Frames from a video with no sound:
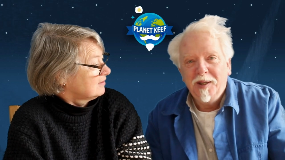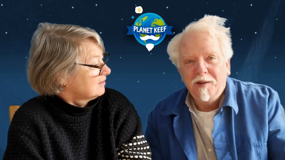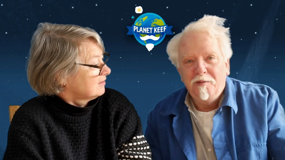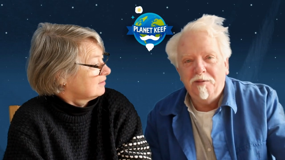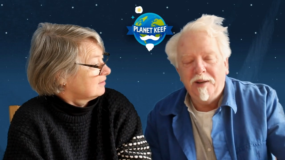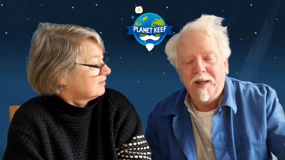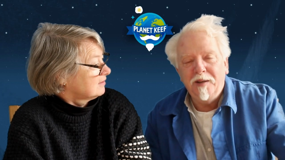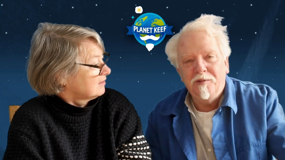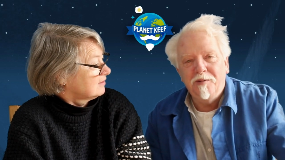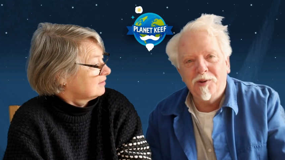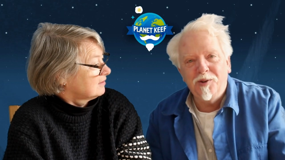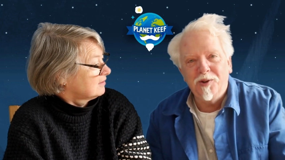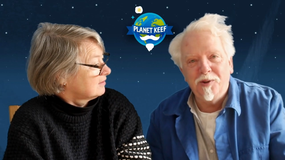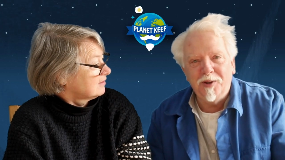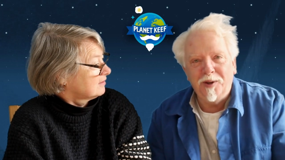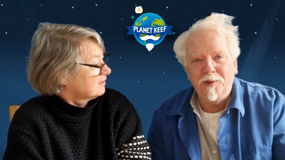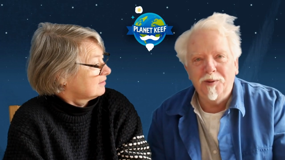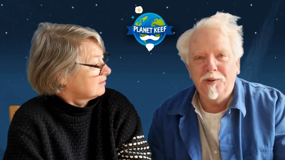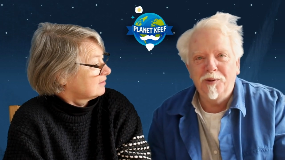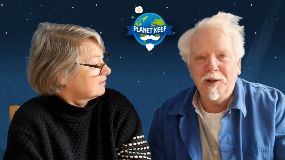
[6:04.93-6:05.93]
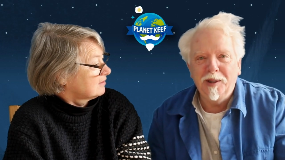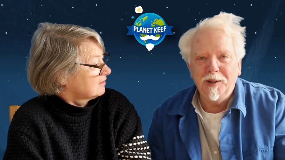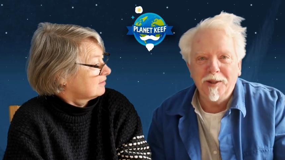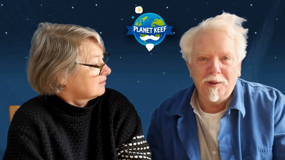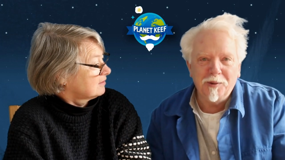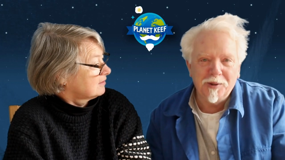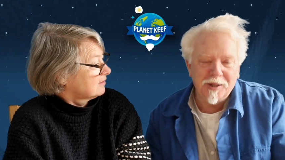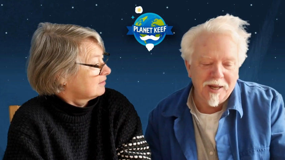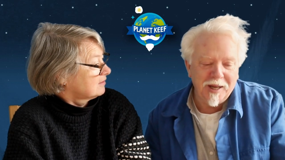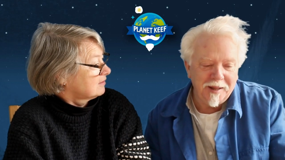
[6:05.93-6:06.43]
Speaker 1: flavours that don't really go
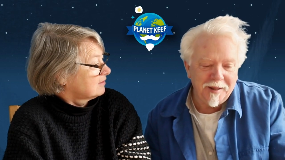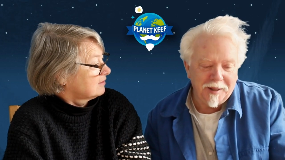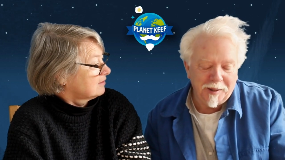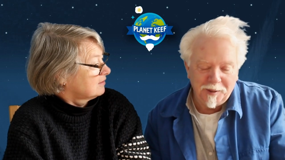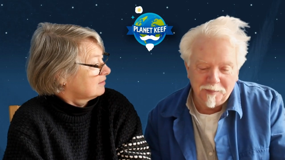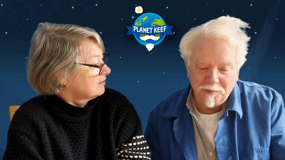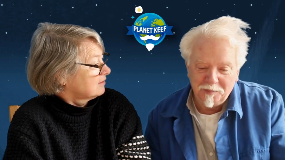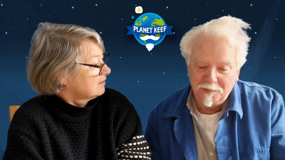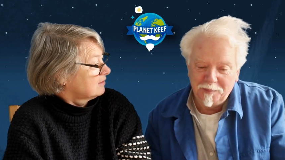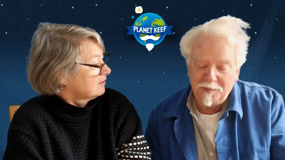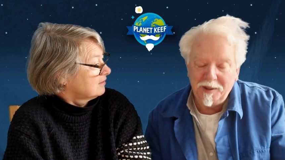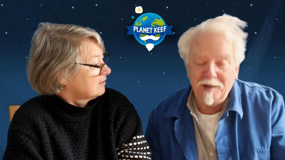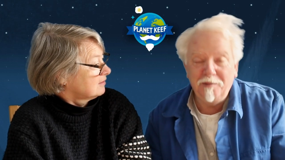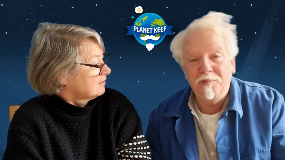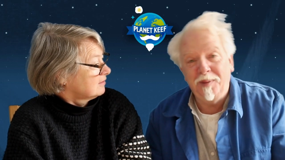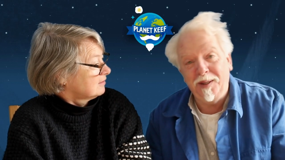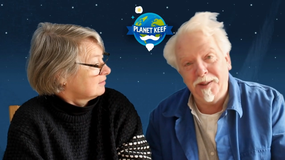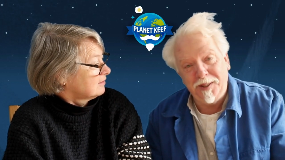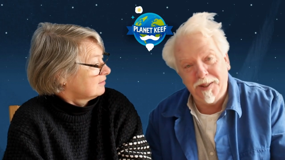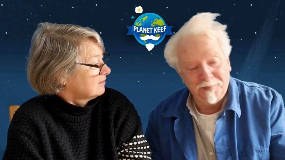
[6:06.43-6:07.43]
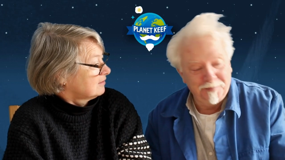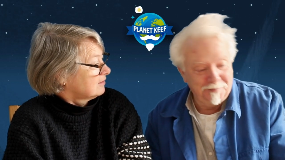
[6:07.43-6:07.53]
together. Never mind.